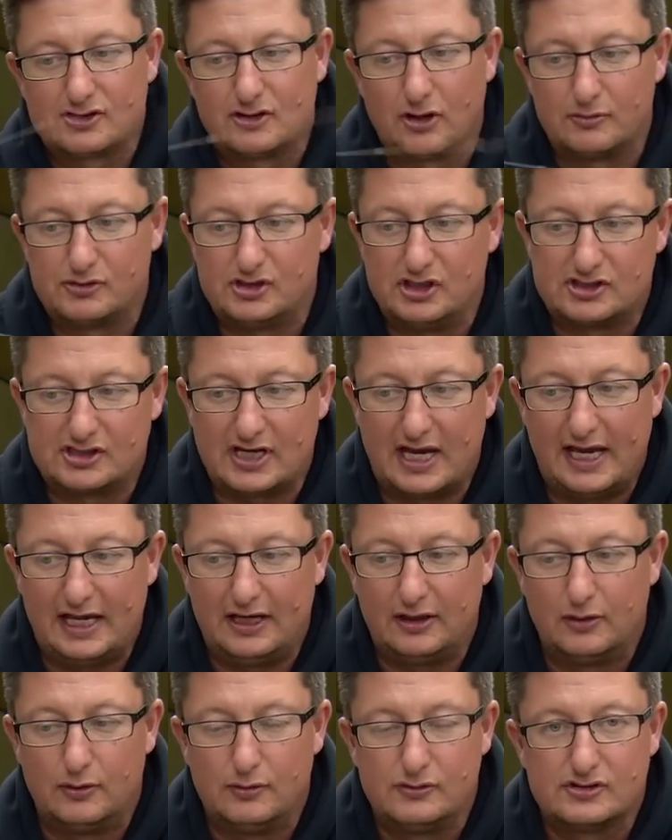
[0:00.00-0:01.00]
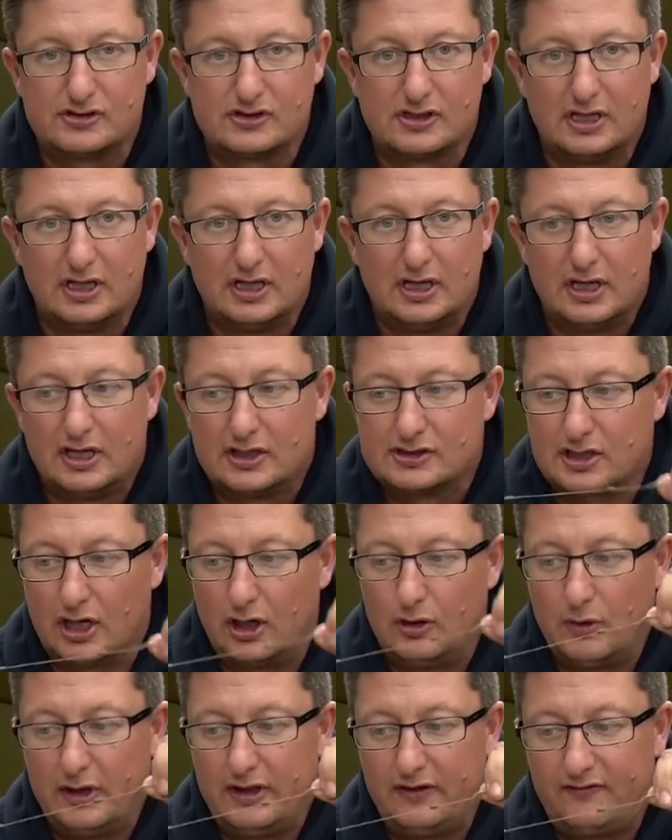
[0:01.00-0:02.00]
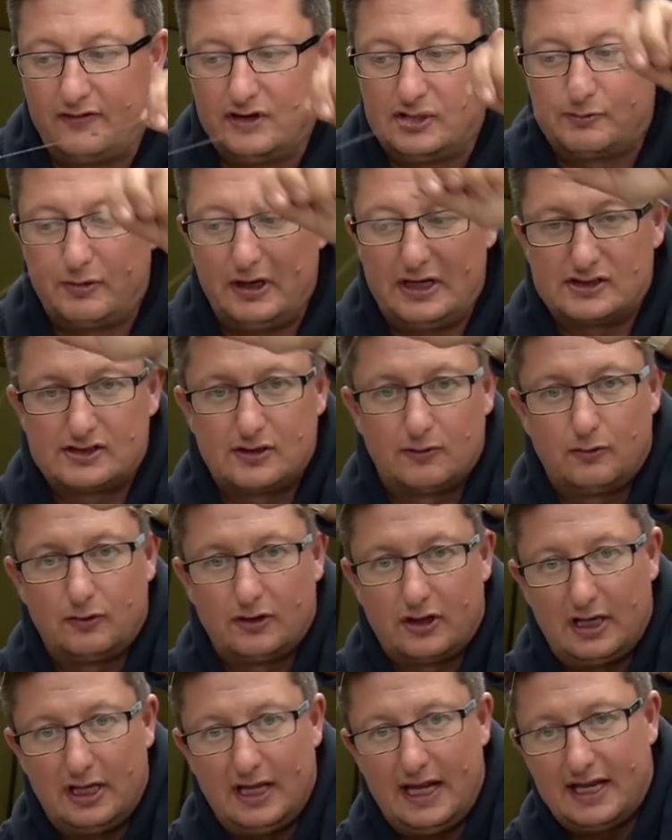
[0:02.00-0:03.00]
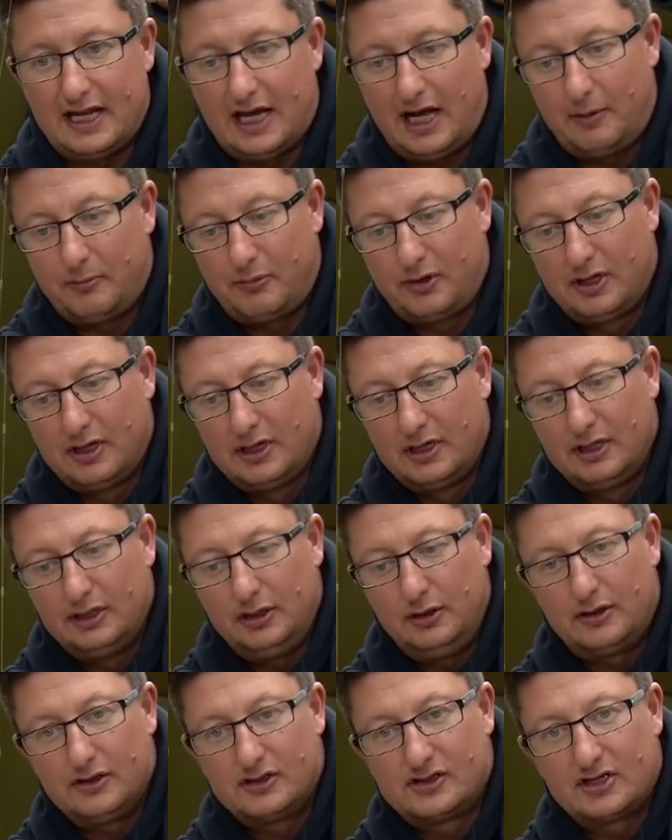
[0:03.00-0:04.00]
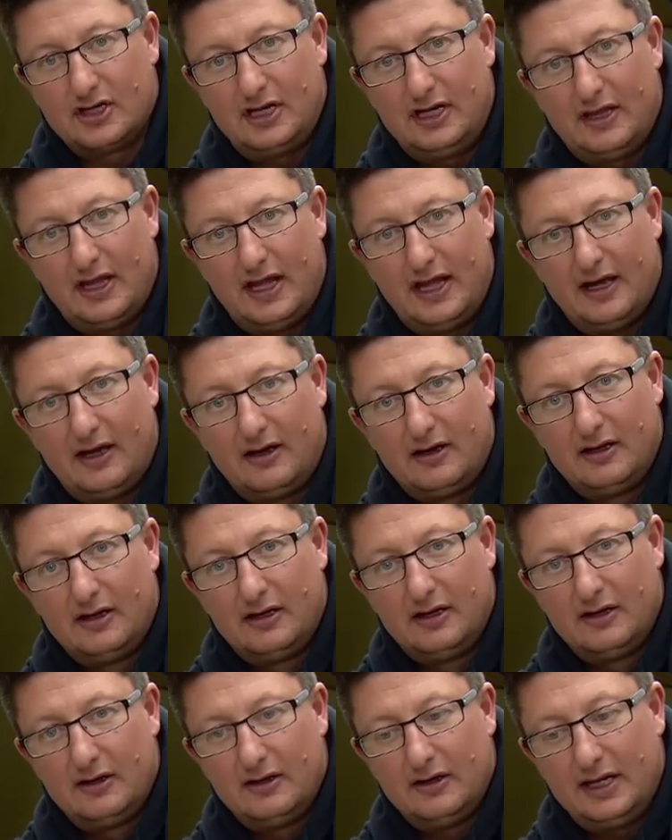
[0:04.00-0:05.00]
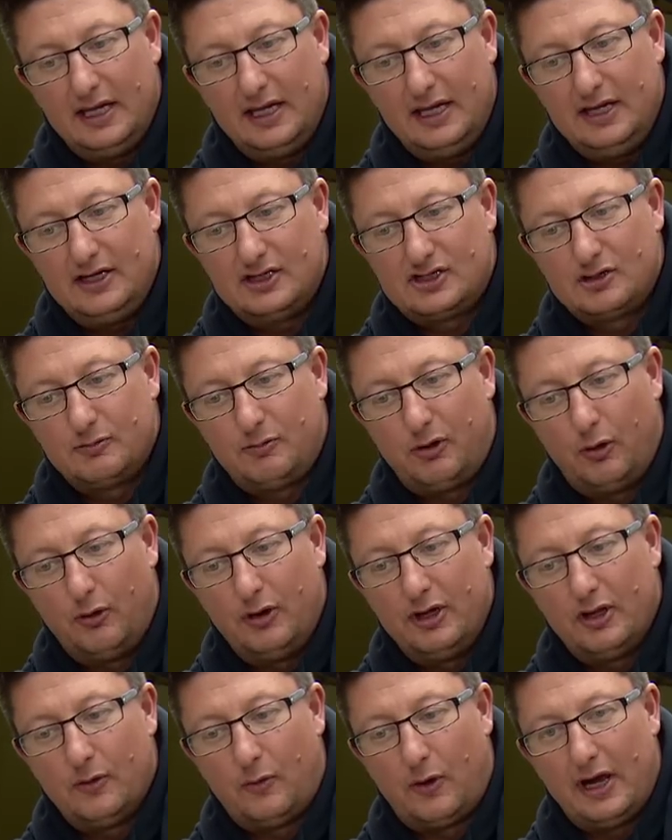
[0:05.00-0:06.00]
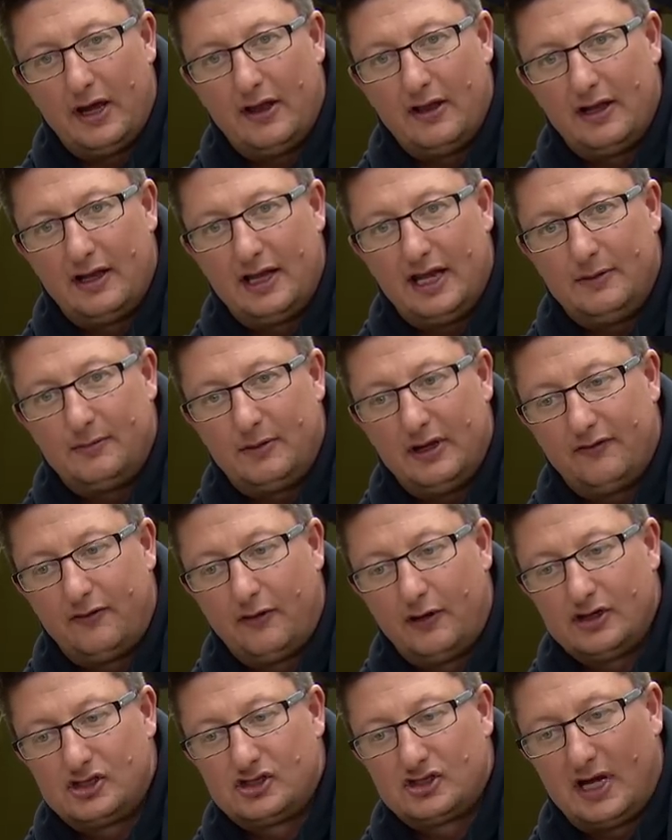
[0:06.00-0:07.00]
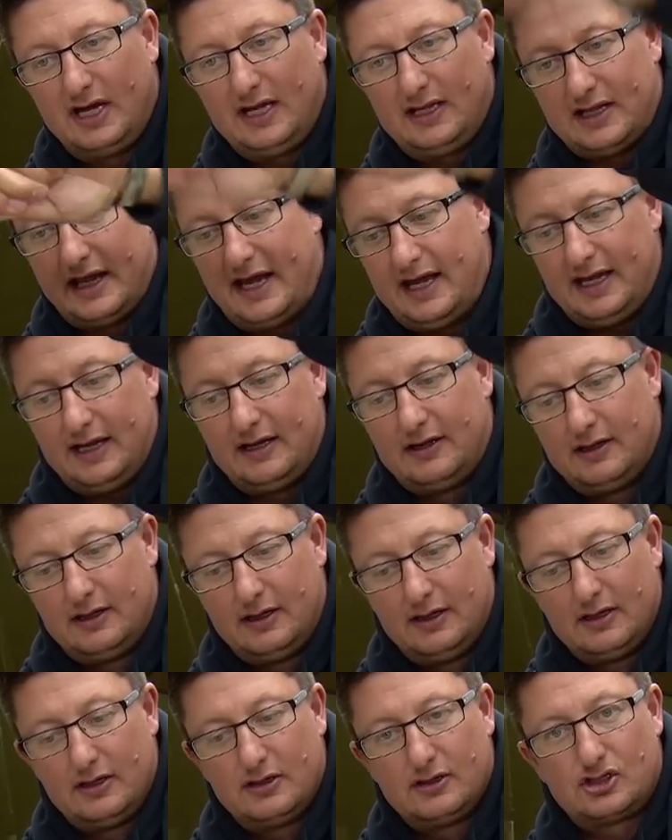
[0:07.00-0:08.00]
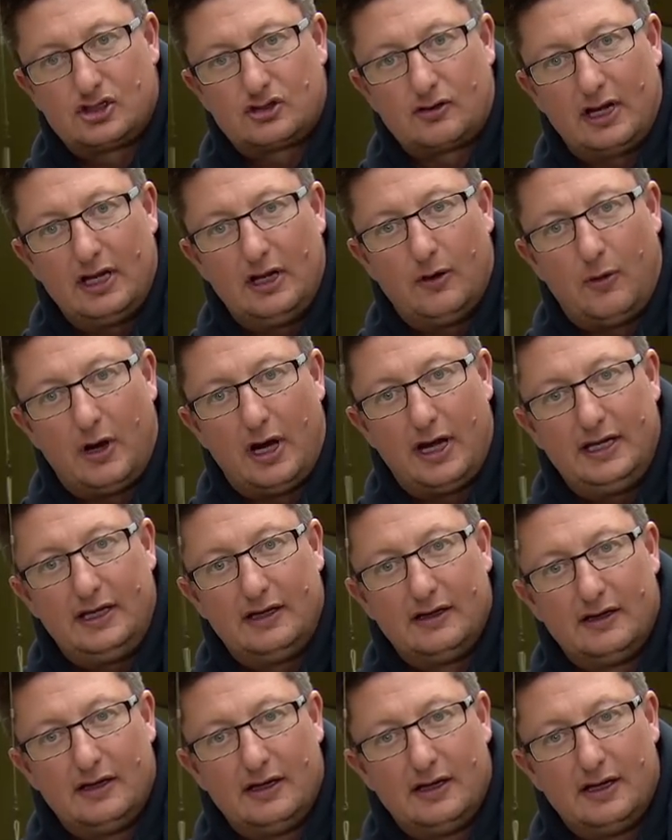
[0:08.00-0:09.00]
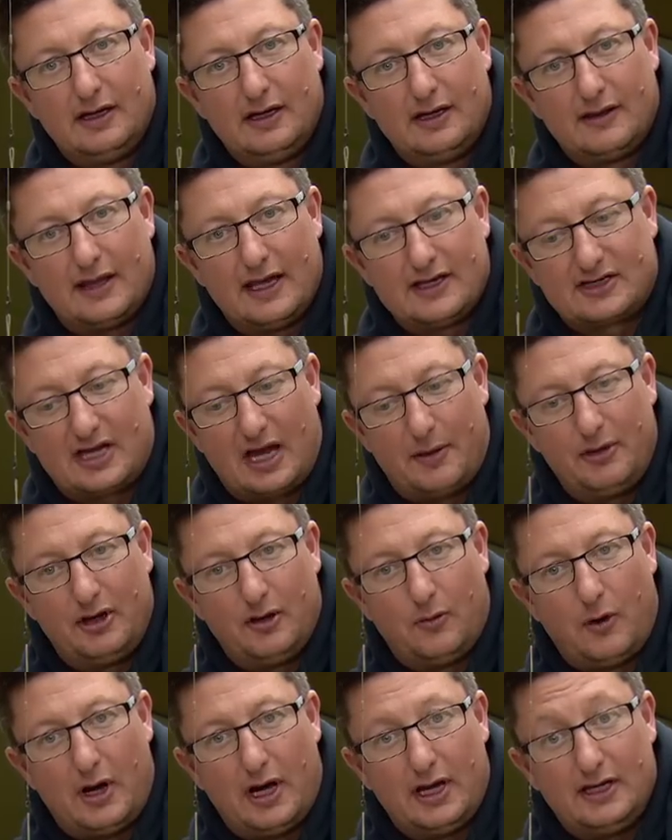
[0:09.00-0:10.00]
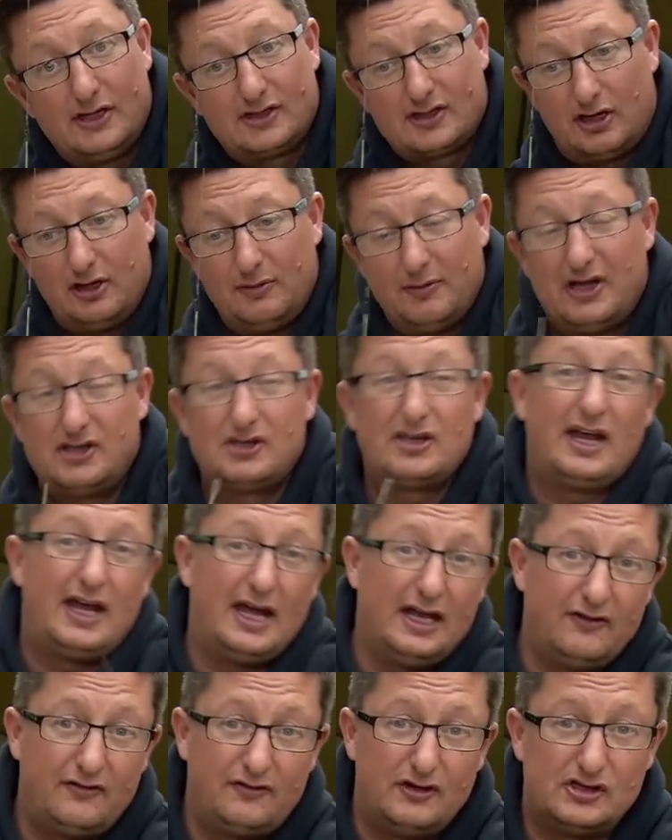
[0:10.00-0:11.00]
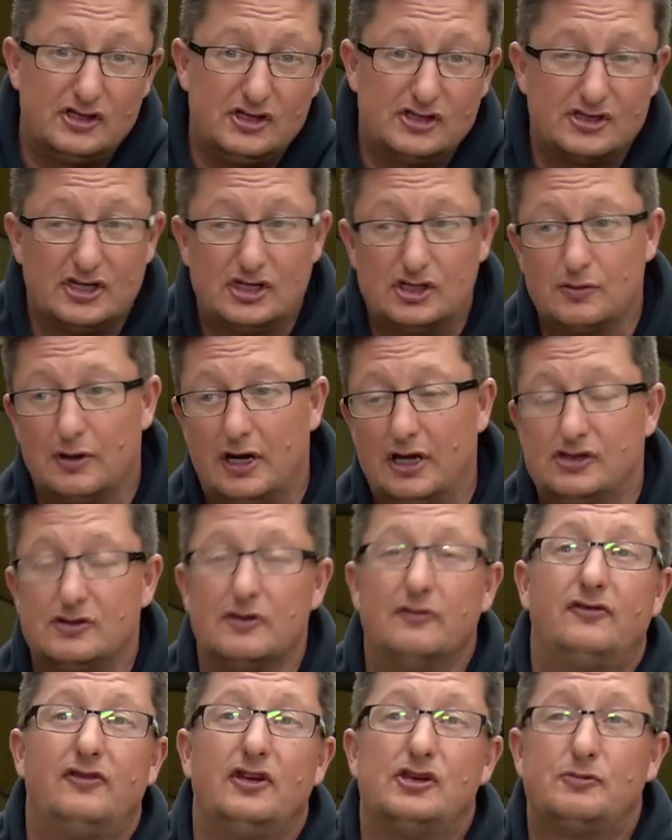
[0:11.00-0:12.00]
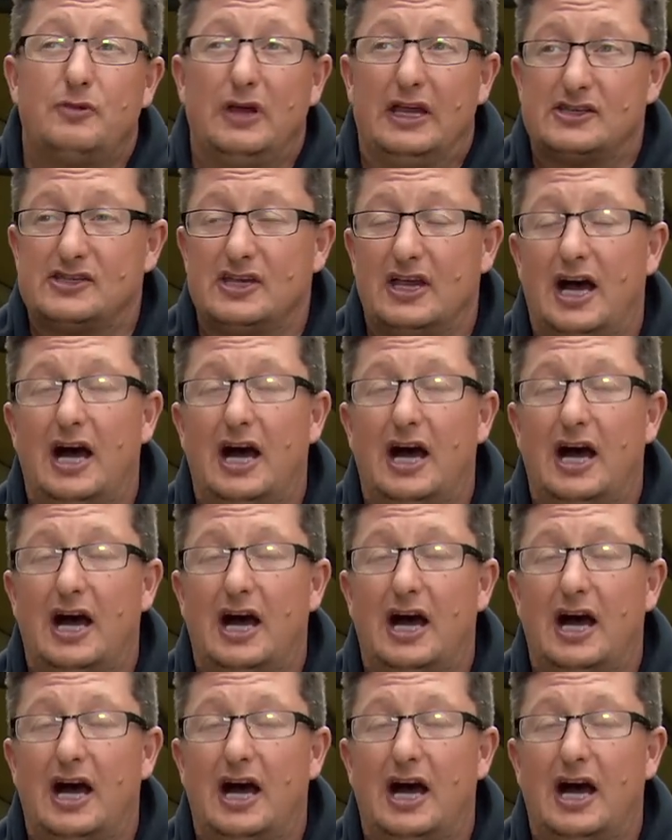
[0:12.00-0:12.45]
stops your tangles. So when the fish picks the lead up, you can see there it is supporting the weight of the lead, but if I shake that, straight away that's coming away. So imagine out in a fishing situation, fish picks it